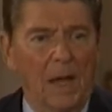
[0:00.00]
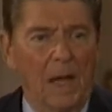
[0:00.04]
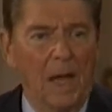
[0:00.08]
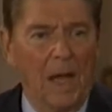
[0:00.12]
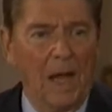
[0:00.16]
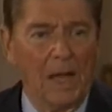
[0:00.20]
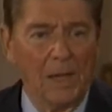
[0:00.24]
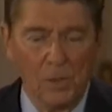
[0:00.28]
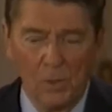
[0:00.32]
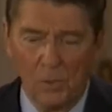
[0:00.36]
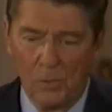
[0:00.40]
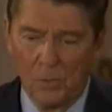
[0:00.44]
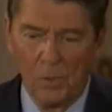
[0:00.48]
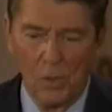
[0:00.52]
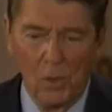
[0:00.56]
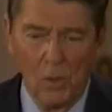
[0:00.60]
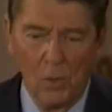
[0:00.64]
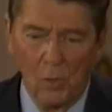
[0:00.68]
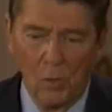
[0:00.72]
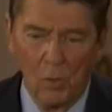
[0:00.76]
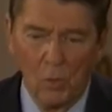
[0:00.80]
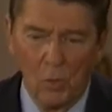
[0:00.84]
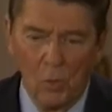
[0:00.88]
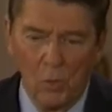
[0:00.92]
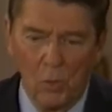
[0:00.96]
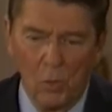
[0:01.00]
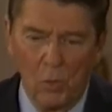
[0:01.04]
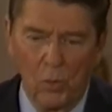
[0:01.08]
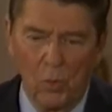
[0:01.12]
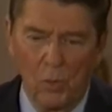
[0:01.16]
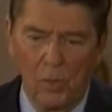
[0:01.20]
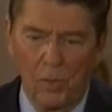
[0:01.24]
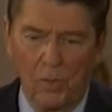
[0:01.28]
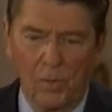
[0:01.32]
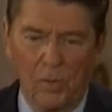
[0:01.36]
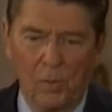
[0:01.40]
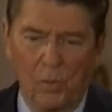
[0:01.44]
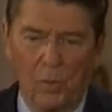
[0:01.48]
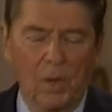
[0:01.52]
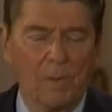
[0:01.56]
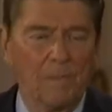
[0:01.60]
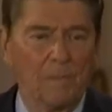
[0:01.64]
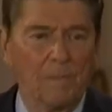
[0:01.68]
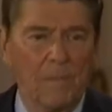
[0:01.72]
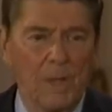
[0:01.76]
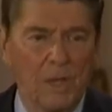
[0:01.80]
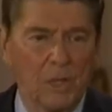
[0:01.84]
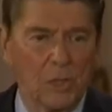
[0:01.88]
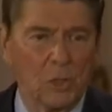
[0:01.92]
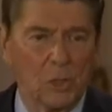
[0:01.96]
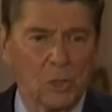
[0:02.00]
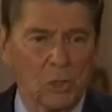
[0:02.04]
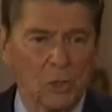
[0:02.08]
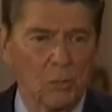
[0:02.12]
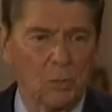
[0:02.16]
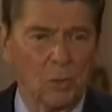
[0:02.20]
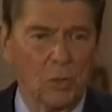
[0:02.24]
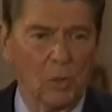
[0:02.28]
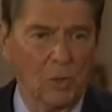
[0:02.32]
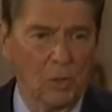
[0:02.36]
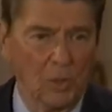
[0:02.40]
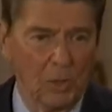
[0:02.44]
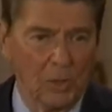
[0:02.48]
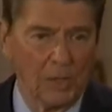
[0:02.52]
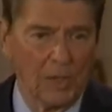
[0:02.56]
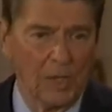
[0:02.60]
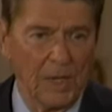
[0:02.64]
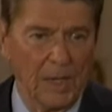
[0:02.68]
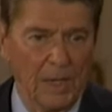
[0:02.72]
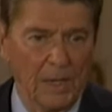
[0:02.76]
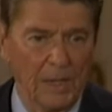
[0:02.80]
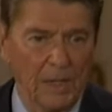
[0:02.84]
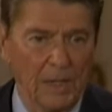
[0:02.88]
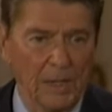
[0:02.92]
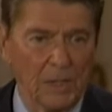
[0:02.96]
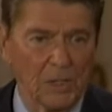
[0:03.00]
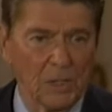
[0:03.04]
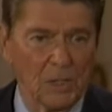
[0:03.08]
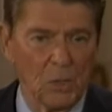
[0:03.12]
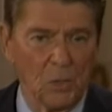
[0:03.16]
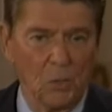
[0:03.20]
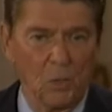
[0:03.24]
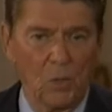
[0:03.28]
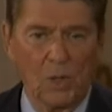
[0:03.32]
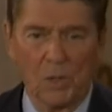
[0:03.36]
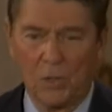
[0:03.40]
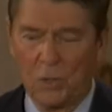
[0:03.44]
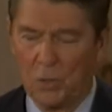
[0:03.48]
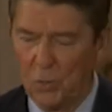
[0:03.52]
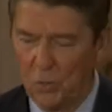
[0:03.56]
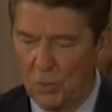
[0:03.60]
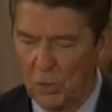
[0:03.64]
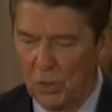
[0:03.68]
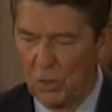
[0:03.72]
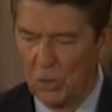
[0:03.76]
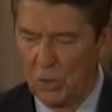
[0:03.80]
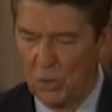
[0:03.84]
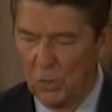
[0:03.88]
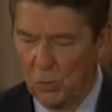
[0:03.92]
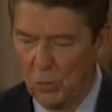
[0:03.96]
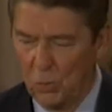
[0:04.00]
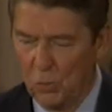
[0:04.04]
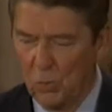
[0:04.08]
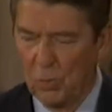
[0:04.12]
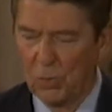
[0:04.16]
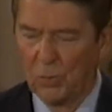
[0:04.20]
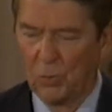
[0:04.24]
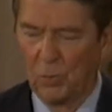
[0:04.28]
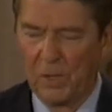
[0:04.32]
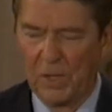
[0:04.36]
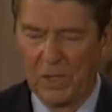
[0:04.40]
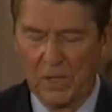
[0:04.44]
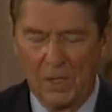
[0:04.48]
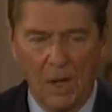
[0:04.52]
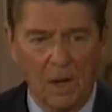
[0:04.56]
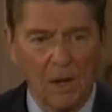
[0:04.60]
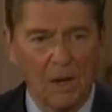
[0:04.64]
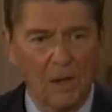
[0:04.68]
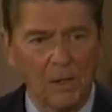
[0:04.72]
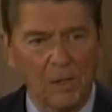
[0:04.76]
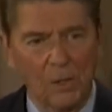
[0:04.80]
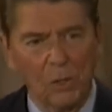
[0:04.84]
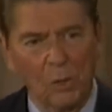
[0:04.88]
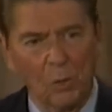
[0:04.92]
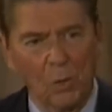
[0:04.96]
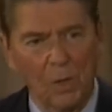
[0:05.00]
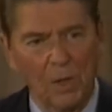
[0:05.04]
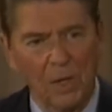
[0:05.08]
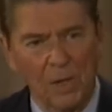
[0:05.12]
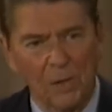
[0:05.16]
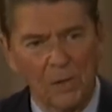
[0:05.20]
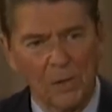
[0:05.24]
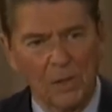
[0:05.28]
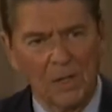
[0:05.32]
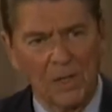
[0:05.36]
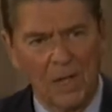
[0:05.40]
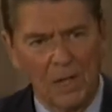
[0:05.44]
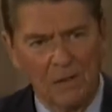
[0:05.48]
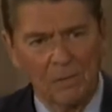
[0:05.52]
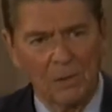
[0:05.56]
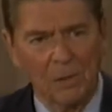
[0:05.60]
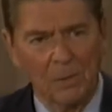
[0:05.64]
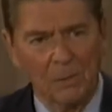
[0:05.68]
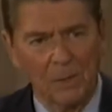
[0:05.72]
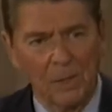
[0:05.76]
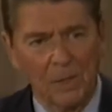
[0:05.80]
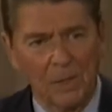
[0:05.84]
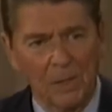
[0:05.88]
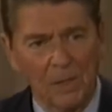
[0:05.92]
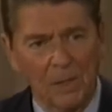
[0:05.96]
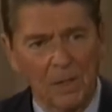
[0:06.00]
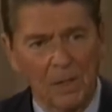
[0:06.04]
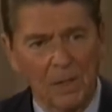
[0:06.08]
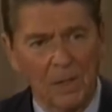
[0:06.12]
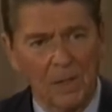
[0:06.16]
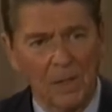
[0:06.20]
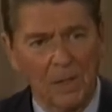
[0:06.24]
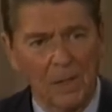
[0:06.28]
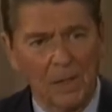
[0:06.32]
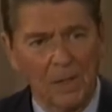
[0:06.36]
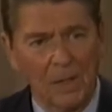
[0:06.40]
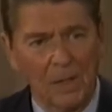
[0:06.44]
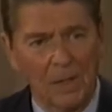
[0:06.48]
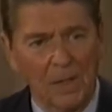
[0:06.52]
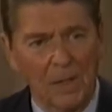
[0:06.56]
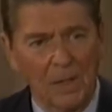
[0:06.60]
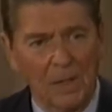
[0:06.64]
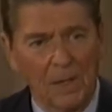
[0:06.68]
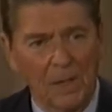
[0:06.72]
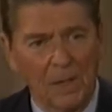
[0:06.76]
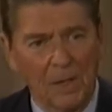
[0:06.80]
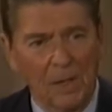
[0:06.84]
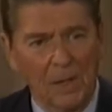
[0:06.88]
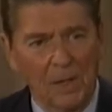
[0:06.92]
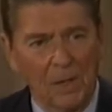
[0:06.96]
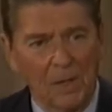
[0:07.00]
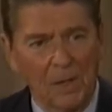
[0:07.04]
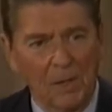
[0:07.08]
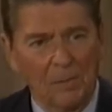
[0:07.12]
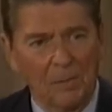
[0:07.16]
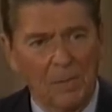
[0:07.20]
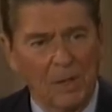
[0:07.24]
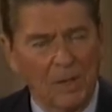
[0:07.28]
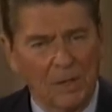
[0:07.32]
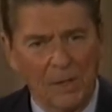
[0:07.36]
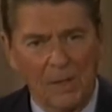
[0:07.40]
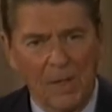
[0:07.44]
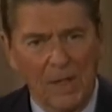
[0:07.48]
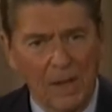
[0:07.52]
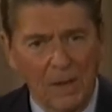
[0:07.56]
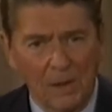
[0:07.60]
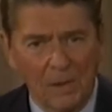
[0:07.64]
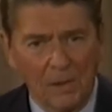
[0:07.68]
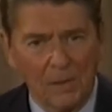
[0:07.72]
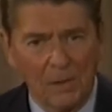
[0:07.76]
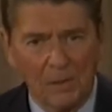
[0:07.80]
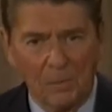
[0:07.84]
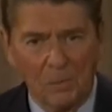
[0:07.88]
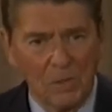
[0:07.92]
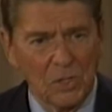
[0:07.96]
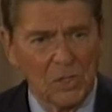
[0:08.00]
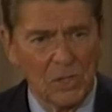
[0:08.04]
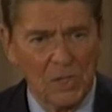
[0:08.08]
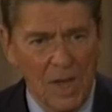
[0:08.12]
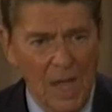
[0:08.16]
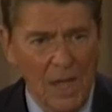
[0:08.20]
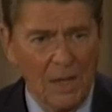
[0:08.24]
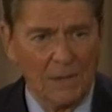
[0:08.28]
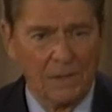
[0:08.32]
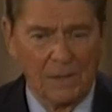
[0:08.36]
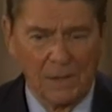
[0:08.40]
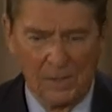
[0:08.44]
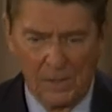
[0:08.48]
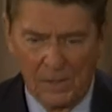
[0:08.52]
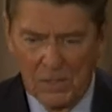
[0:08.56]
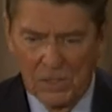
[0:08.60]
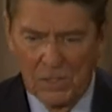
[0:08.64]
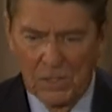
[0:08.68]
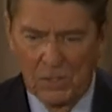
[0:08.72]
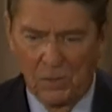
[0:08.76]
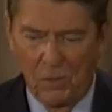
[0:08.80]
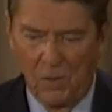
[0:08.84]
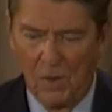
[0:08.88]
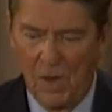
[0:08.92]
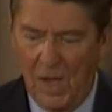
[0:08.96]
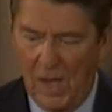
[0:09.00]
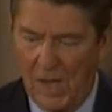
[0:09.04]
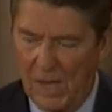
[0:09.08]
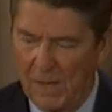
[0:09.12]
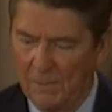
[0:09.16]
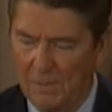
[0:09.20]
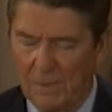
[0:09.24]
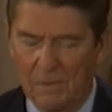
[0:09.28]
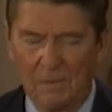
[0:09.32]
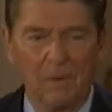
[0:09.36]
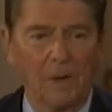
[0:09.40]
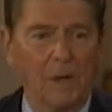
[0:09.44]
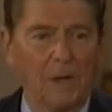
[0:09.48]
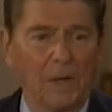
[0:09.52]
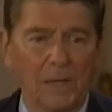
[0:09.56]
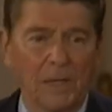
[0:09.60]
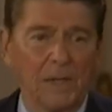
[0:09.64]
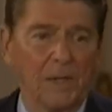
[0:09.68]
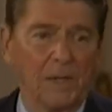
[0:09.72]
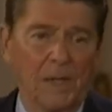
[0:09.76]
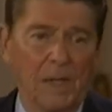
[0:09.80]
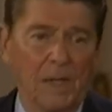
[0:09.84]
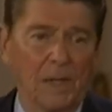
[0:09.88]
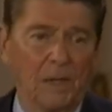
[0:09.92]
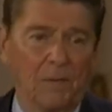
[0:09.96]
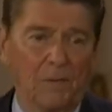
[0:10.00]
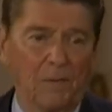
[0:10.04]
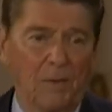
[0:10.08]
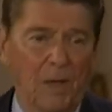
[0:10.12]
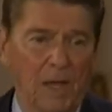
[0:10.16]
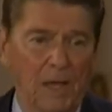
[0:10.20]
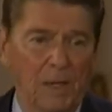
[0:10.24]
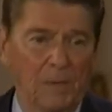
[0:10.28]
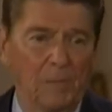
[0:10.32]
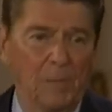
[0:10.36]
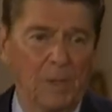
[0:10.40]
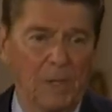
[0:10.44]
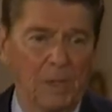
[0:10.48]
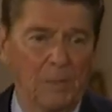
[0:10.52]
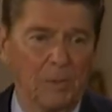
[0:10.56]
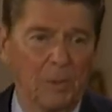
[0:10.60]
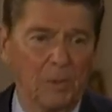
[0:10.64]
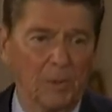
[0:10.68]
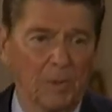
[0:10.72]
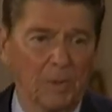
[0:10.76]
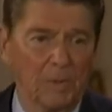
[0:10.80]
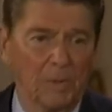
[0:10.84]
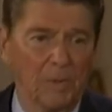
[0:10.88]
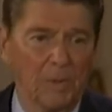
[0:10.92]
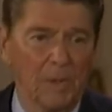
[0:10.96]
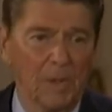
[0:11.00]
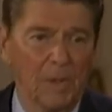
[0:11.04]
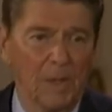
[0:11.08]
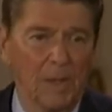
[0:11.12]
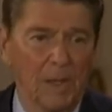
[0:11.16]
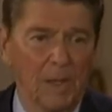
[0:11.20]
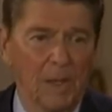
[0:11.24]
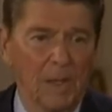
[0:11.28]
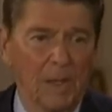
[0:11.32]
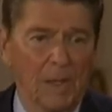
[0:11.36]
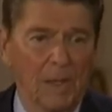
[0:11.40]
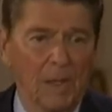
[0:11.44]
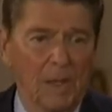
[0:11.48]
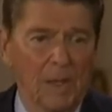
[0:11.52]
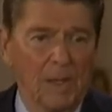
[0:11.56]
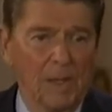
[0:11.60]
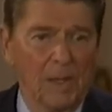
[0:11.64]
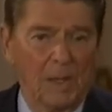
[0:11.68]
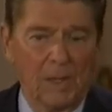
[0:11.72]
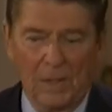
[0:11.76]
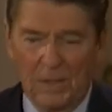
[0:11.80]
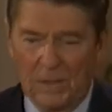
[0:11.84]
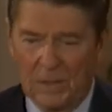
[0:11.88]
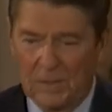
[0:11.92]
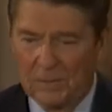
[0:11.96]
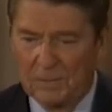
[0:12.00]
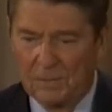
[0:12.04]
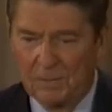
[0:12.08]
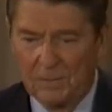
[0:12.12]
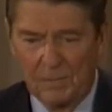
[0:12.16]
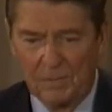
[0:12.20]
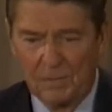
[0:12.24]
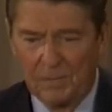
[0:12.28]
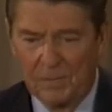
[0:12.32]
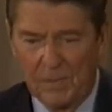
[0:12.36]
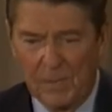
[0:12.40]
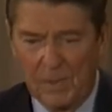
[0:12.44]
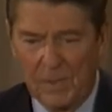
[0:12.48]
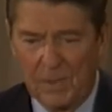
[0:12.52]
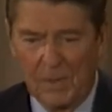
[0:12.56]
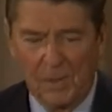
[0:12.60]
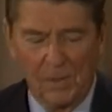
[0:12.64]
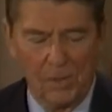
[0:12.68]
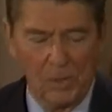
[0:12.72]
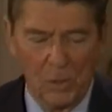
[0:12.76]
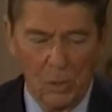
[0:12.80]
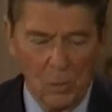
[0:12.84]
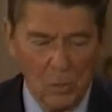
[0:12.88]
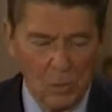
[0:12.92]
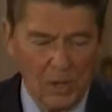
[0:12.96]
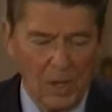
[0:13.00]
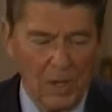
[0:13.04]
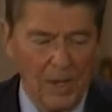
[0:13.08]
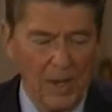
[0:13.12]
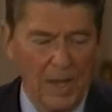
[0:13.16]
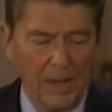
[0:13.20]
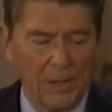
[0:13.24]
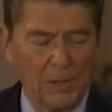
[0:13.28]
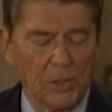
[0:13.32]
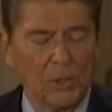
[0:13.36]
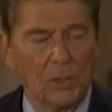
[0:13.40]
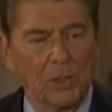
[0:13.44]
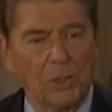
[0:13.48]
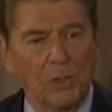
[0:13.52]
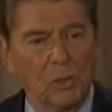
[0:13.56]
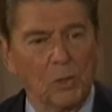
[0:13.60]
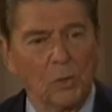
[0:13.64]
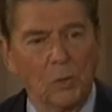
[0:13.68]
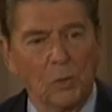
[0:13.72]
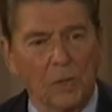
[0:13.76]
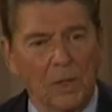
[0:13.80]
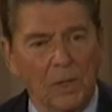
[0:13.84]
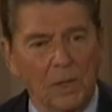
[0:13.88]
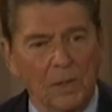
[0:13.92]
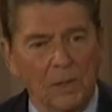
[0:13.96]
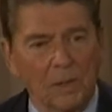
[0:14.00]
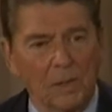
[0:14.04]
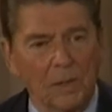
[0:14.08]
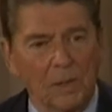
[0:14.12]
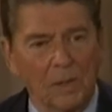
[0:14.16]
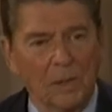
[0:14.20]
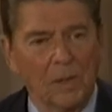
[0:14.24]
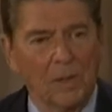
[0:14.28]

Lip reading: I don't know what measures were looked at as to what you could do with regard to another government. But there, it was not this crime of unidentified people, no connection that you can